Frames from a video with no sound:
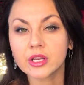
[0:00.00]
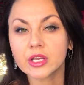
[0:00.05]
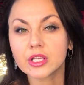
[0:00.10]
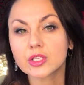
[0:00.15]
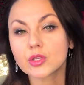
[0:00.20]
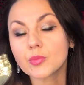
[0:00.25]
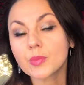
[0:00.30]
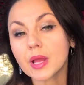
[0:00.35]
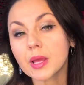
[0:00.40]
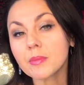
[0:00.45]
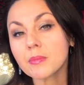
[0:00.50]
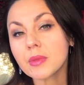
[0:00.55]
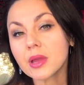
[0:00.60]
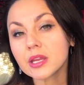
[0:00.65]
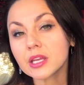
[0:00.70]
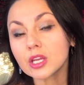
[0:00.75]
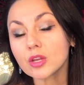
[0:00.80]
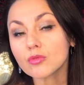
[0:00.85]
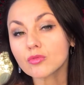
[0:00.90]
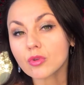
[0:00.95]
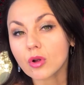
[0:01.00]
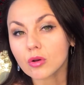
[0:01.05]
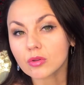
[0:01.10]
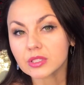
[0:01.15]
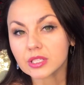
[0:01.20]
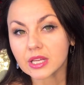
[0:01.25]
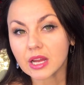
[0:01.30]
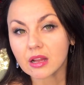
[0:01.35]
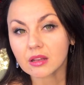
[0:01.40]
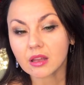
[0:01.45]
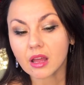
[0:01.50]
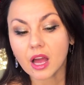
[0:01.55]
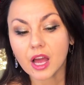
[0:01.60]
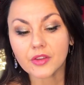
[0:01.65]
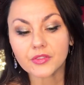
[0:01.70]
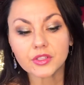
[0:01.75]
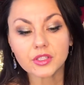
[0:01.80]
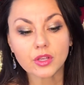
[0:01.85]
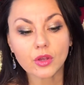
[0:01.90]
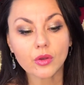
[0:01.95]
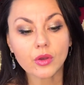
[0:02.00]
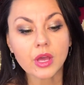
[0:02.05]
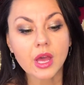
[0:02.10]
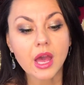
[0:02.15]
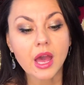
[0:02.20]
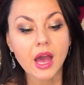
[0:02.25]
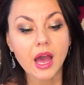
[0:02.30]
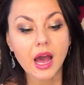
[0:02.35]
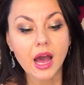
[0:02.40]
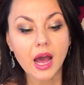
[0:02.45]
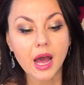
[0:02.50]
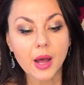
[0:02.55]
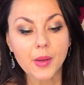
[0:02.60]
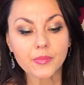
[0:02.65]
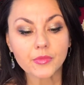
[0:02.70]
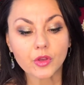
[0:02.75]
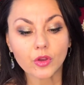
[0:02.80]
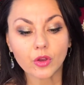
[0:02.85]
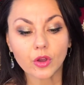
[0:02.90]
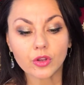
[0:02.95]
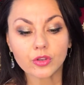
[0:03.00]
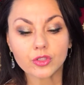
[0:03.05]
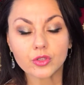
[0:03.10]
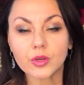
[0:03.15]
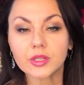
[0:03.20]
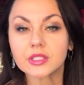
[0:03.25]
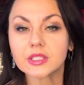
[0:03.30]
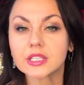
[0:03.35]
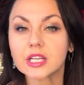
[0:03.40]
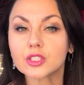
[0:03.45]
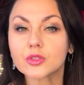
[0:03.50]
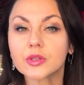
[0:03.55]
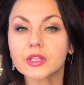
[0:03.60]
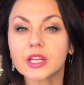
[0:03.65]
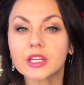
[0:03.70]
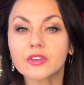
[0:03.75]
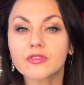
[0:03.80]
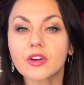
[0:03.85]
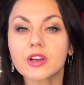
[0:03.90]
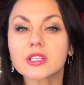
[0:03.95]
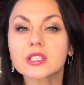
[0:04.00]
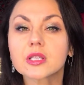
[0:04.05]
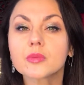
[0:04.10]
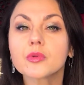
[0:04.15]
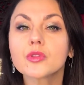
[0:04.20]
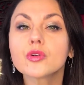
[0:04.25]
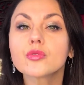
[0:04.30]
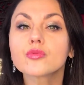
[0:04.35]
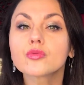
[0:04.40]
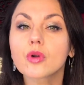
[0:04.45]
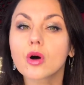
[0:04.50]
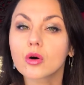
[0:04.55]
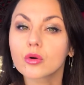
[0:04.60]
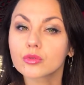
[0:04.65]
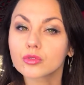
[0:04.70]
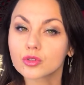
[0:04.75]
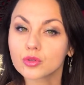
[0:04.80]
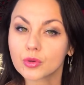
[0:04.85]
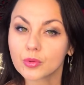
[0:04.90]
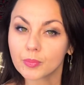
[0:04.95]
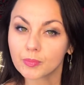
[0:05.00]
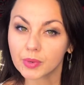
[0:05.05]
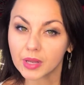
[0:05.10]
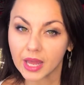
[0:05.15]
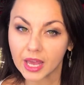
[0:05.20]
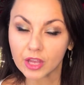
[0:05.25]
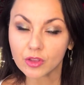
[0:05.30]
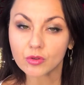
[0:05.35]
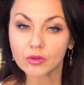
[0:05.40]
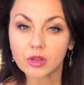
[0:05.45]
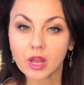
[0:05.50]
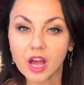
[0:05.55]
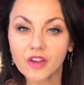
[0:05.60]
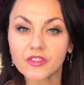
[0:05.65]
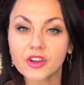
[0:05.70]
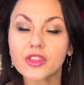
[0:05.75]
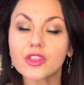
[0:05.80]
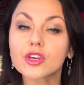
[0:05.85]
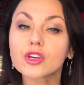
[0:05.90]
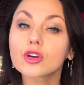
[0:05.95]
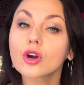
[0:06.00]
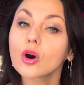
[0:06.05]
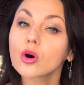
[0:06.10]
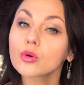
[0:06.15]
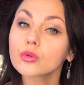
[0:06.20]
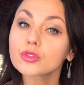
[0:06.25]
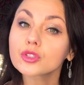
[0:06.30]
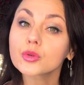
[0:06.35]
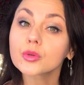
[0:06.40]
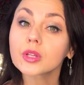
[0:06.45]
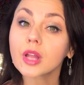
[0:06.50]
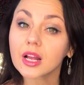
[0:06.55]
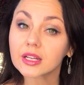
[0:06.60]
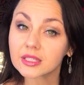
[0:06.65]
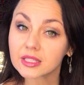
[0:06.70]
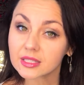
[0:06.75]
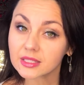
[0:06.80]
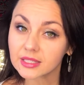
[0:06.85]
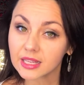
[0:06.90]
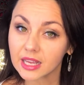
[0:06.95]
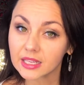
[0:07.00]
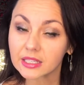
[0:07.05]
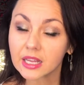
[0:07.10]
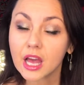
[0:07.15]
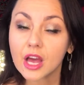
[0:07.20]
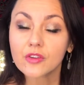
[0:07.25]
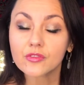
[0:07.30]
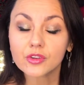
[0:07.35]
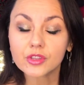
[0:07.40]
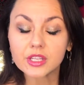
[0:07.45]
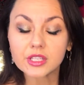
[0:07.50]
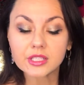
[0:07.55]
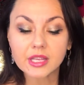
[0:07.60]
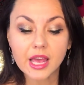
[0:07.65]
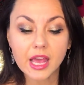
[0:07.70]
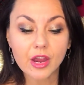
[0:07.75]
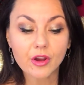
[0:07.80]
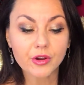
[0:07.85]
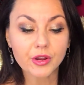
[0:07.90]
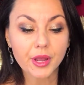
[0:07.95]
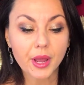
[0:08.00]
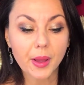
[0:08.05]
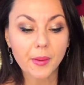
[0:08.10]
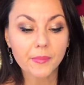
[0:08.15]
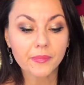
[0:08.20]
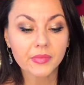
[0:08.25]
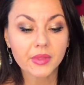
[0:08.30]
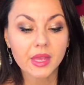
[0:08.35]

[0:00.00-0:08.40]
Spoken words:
So we play many roles in our lives. So you're going to start to identify some of the roles you play in your life and the goals you would like to set for this area.